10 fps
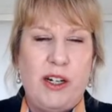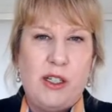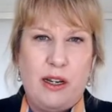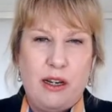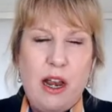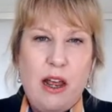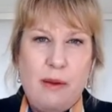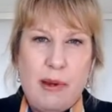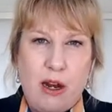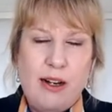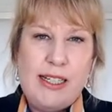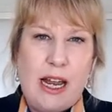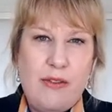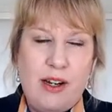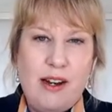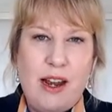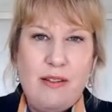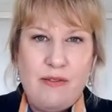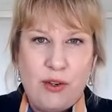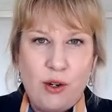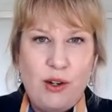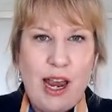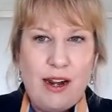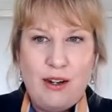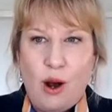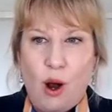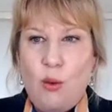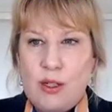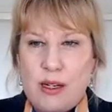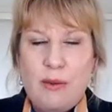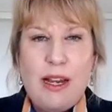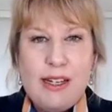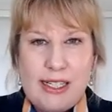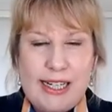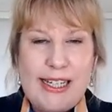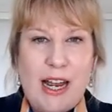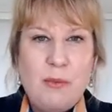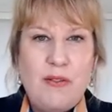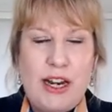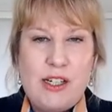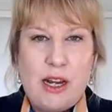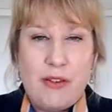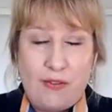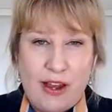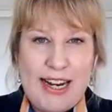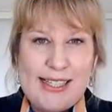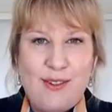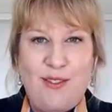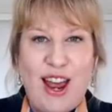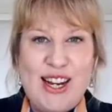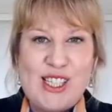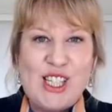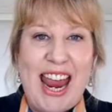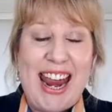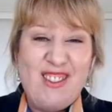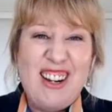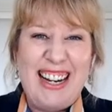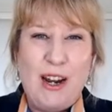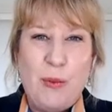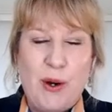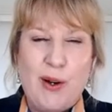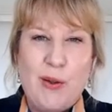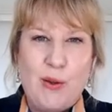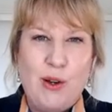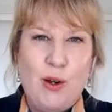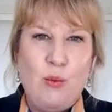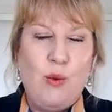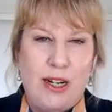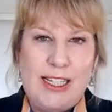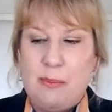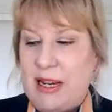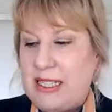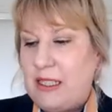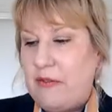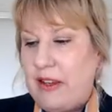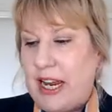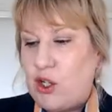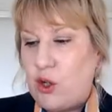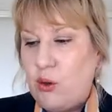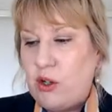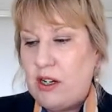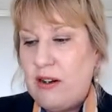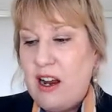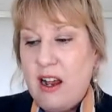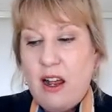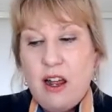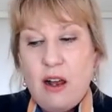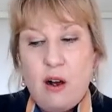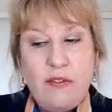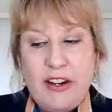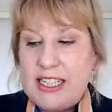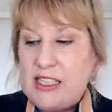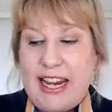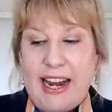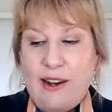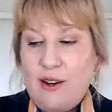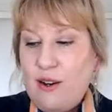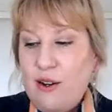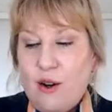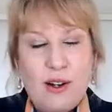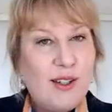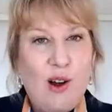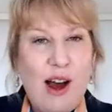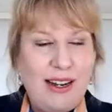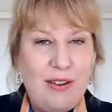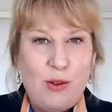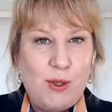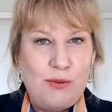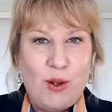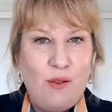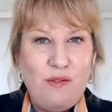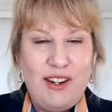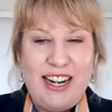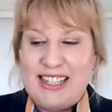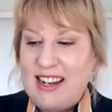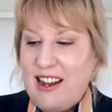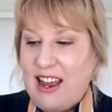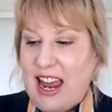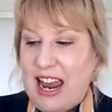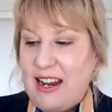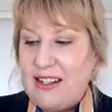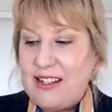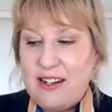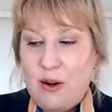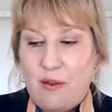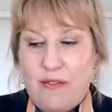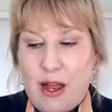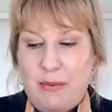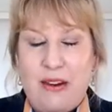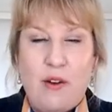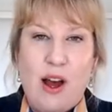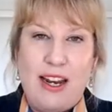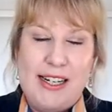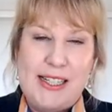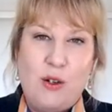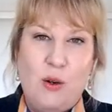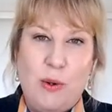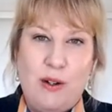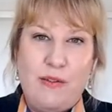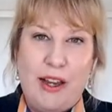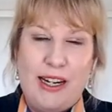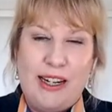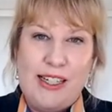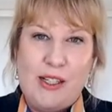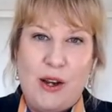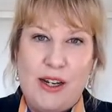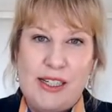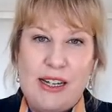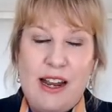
So parents have a view and a goal to sit down with each other face-to-face and really work through what is best for their children. Obviously, not high levels of conflict and not family violence or welfare concerns.